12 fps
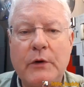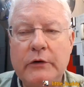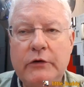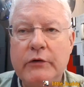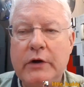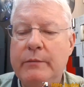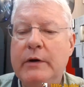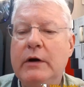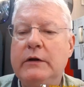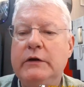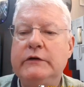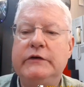don't get
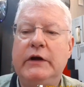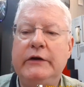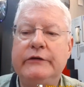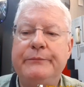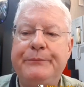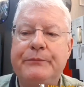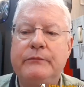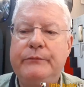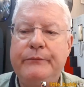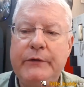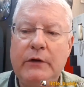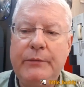married these days.
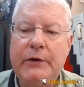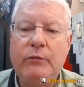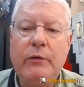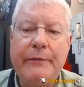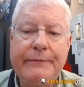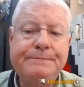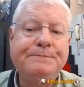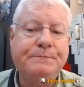Philippine women?